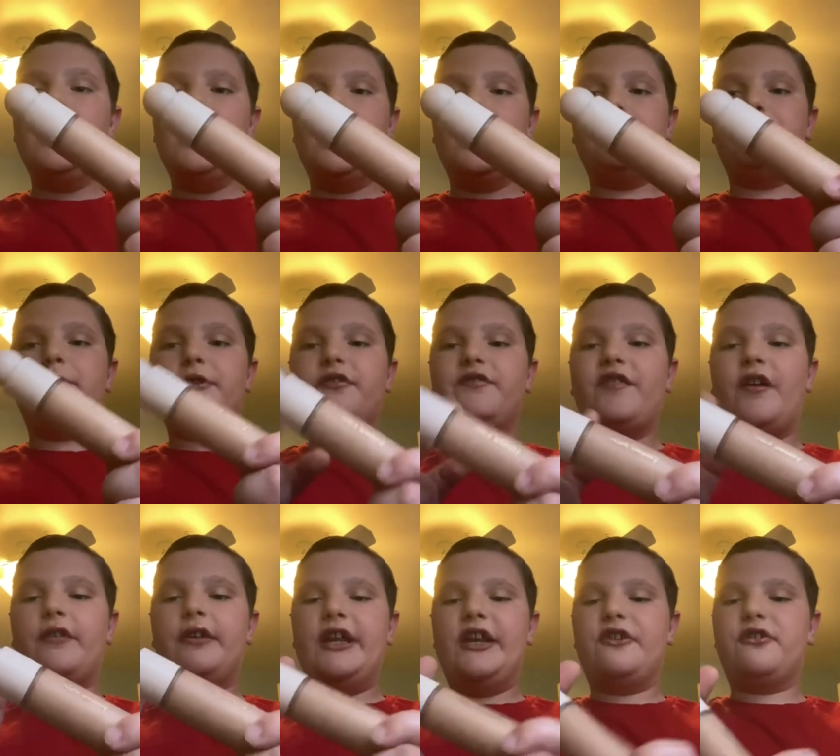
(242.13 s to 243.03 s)
It puts a
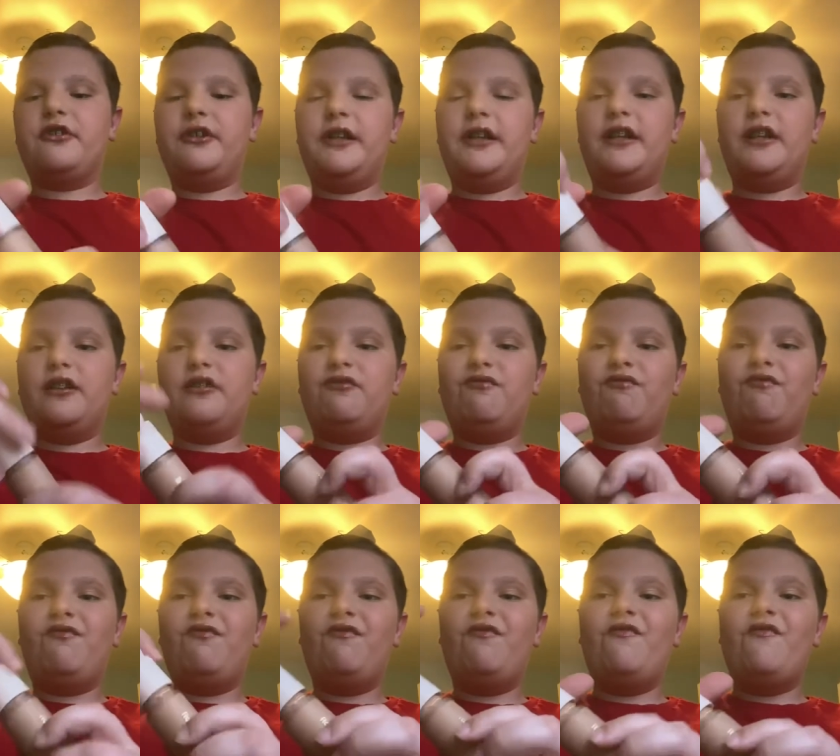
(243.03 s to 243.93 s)
foundation. It is
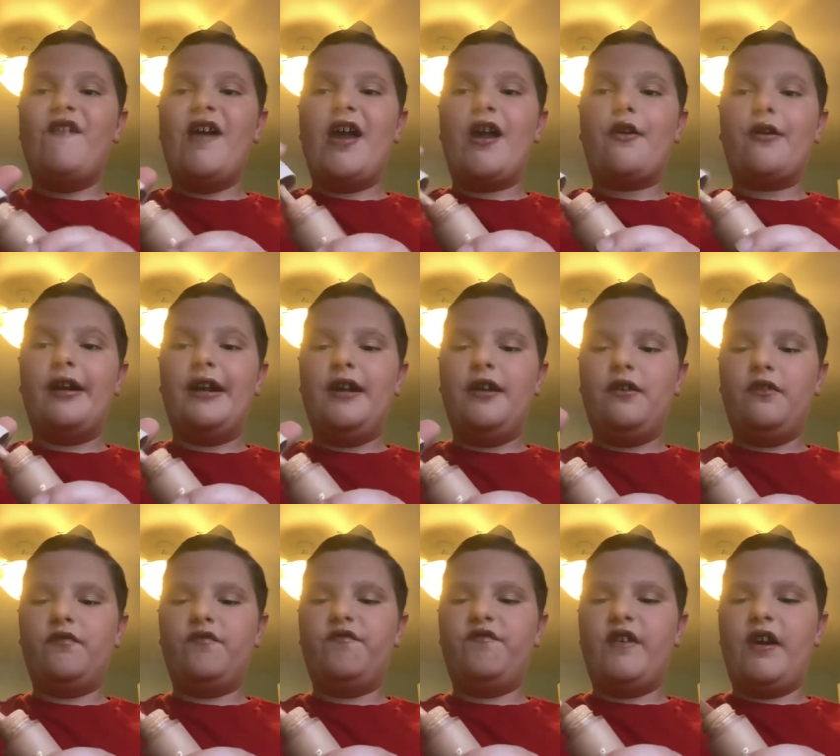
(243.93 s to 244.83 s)
very,
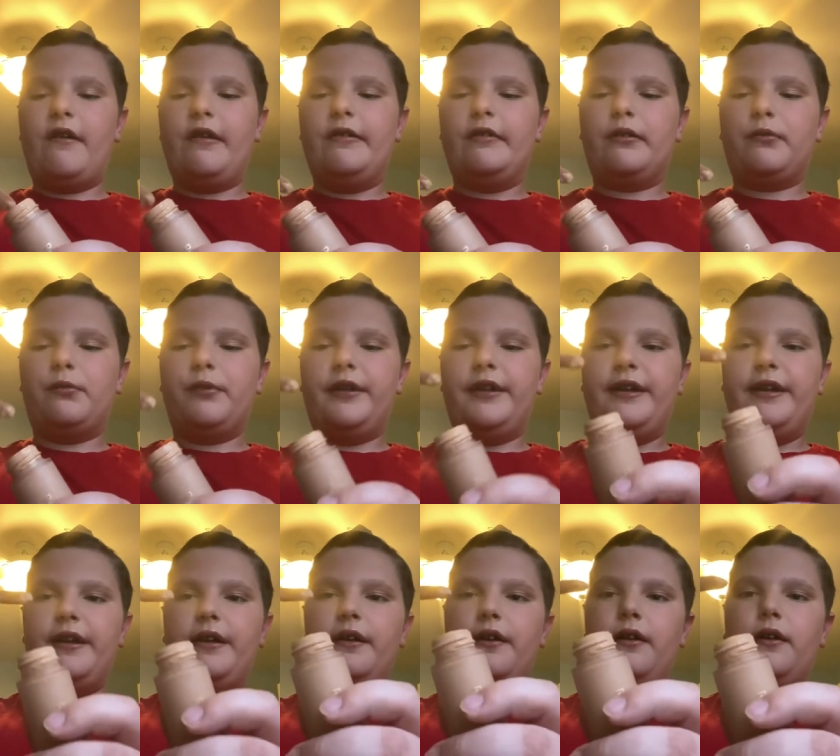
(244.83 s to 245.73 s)
very
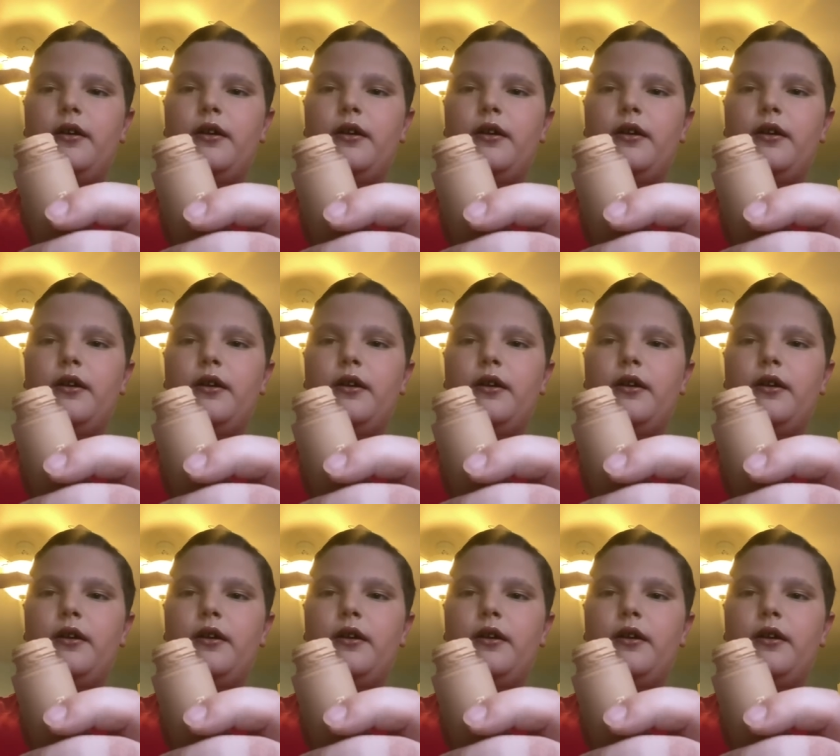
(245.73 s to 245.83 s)
liquidy.